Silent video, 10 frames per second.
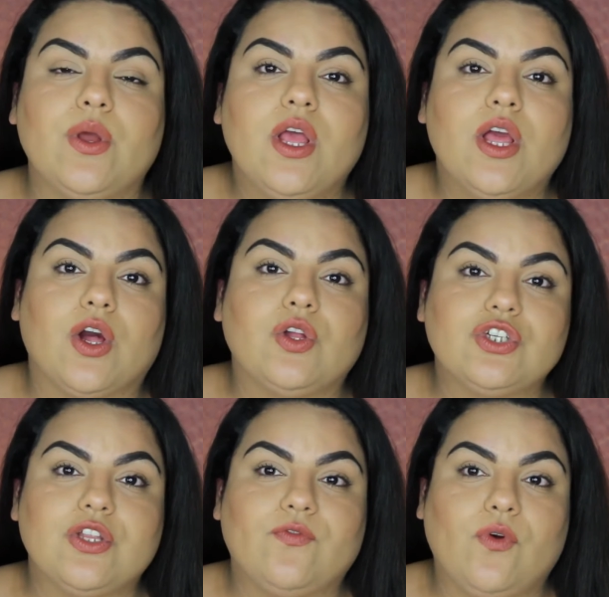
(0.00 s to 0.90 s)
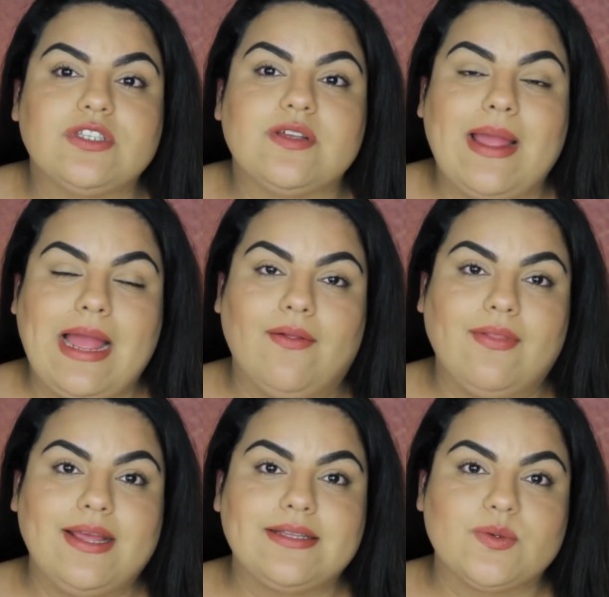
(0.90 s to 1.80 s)
go to the Folsom
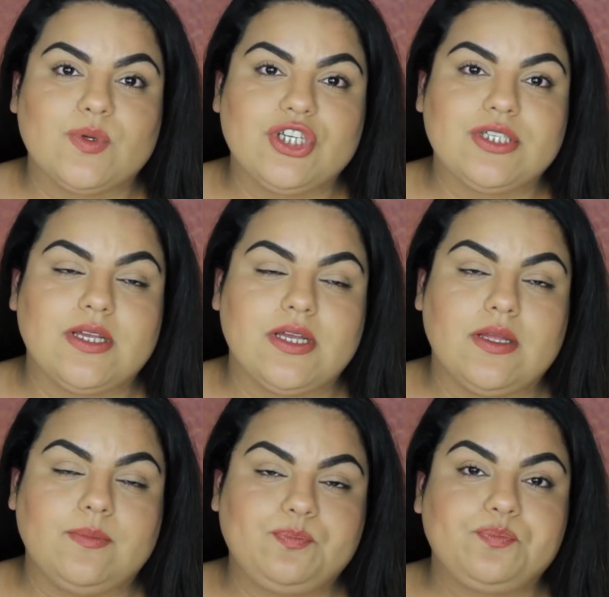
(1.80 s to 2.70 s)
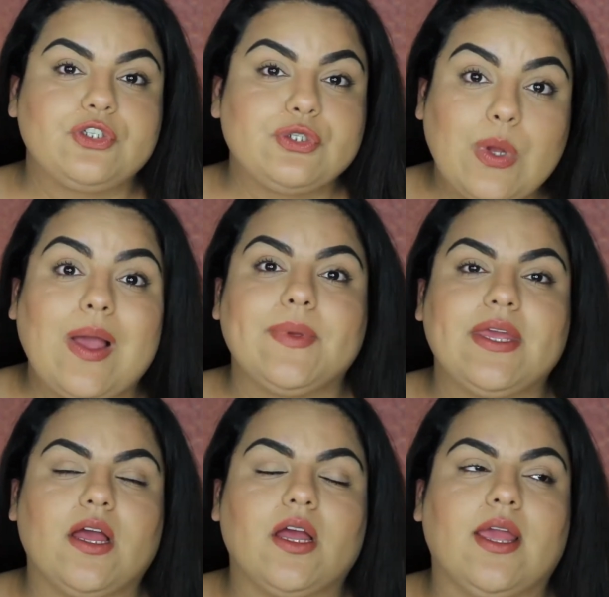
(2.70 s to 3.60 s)
Outlets, which is a swap meet,
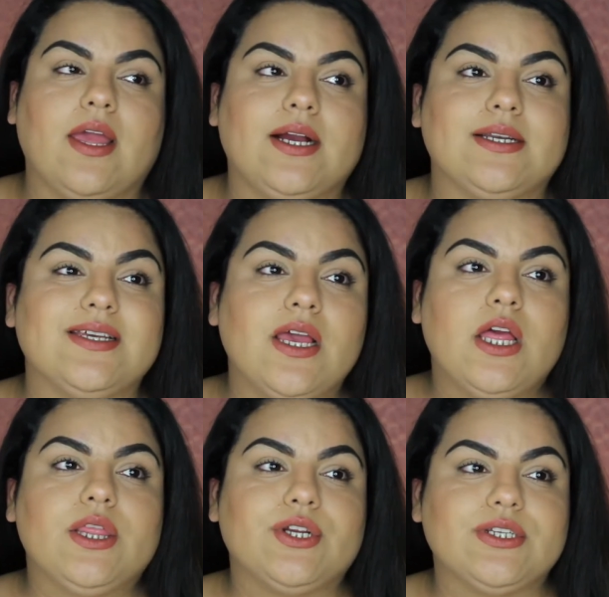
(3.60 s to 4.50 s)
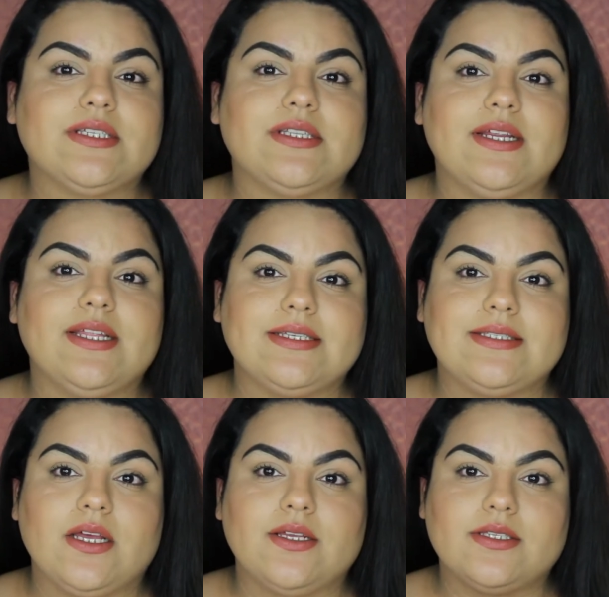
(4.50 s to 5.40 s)
and there's this lady that
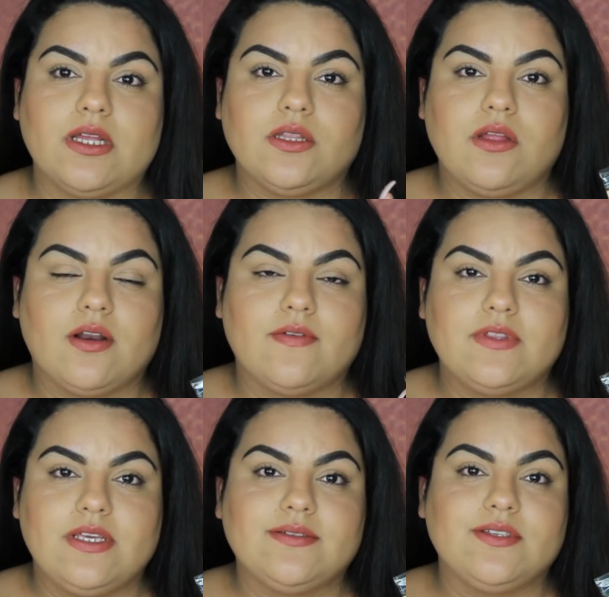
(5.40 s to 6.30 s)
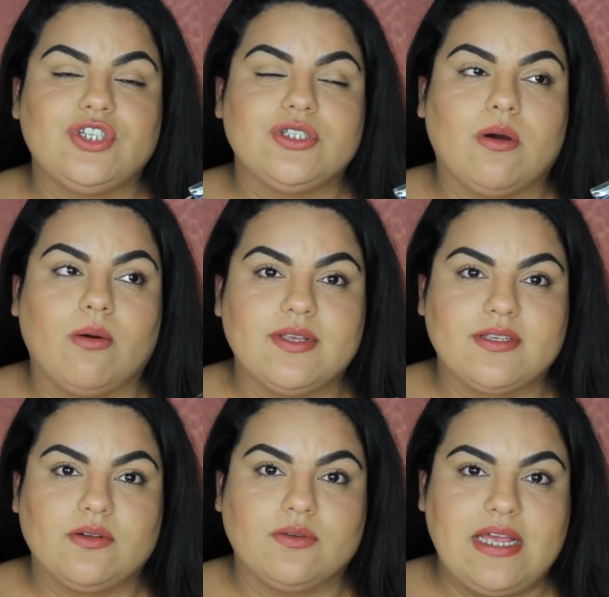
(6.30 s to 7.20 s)
sells a lot of these and she's always sold
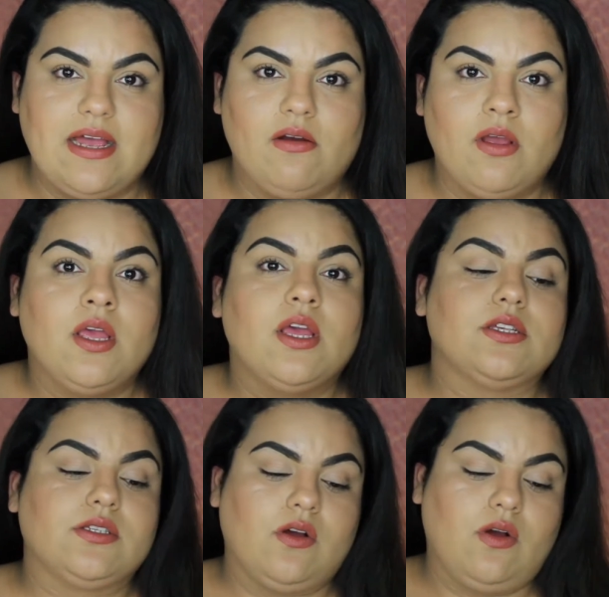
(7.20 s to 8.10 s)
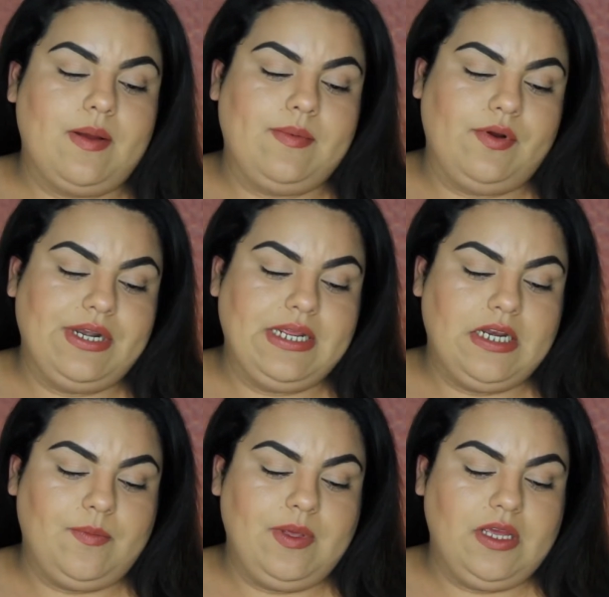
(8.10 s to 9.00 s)
out. So I'm already gonna be
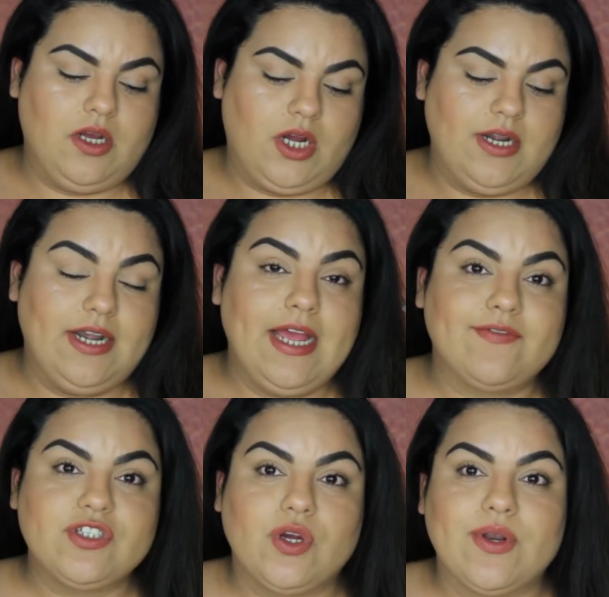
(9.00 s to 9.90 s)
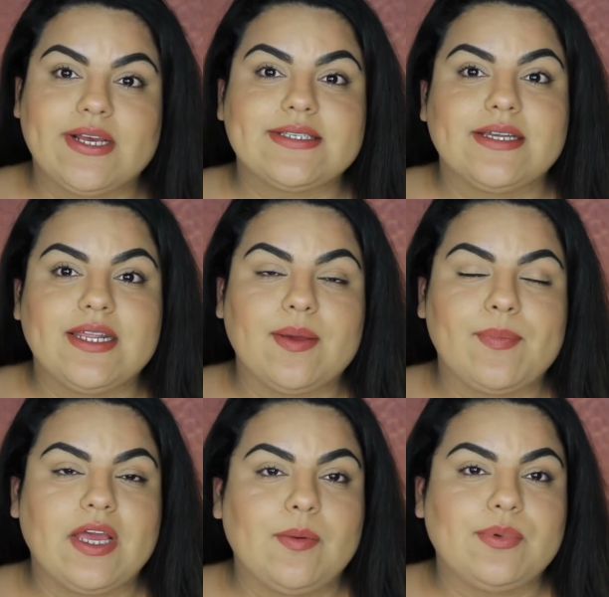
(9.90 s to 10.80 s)
gone and have to go next Sunday and pick up
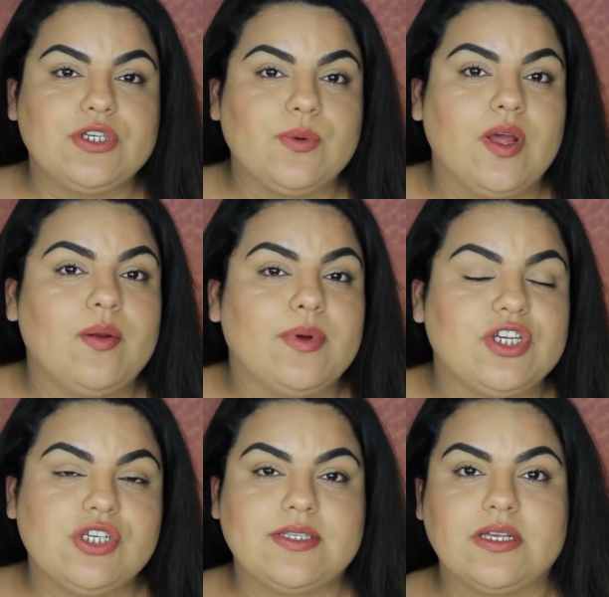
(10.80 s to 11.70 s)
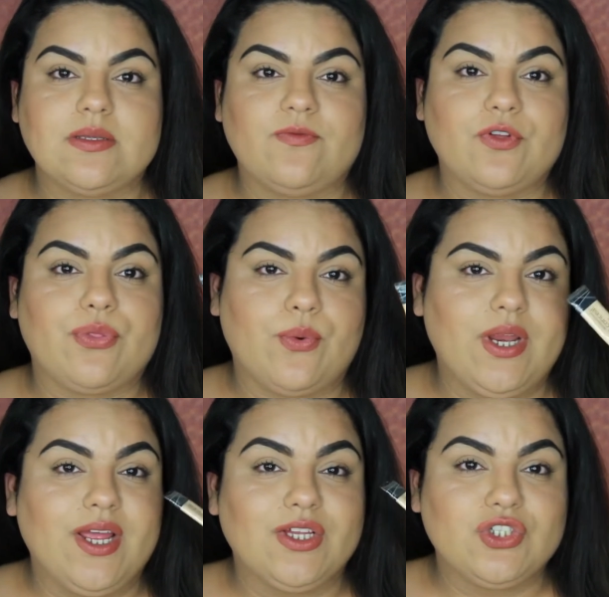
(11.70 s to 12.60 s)
a new one, but she sells them for
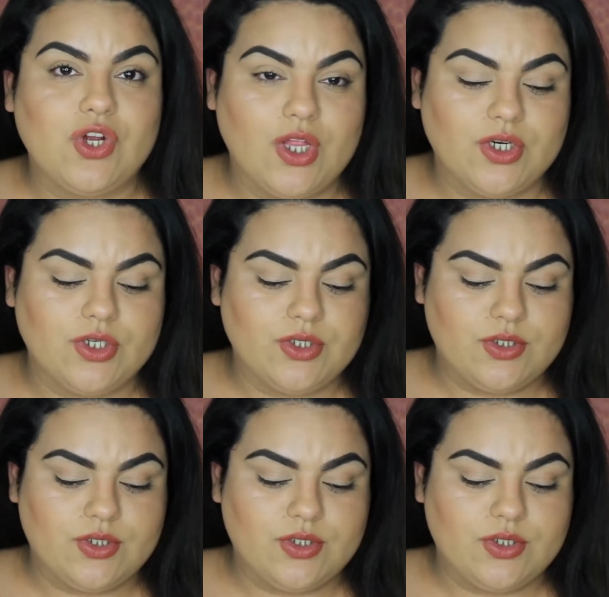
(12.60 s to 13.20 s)
$3.